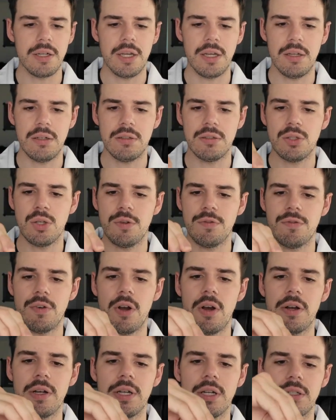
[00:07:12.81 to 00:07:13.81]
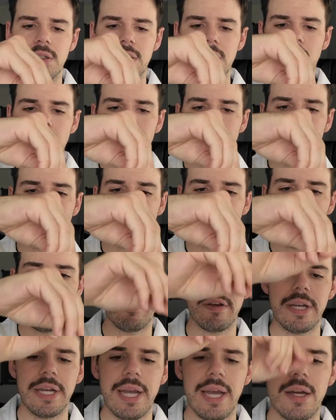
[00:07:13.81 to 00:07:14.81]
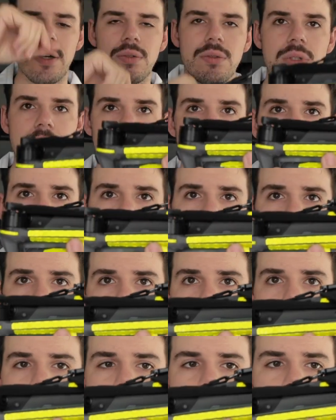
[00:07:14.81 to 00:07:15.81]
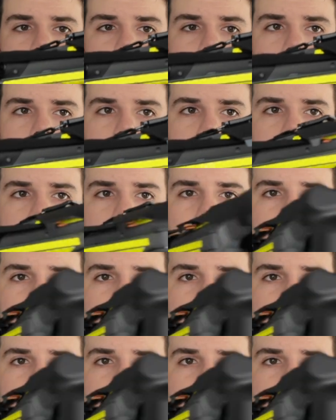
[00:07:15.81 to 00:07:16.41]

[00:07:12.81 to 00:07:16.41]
And so far it has not been wearing out. Uh,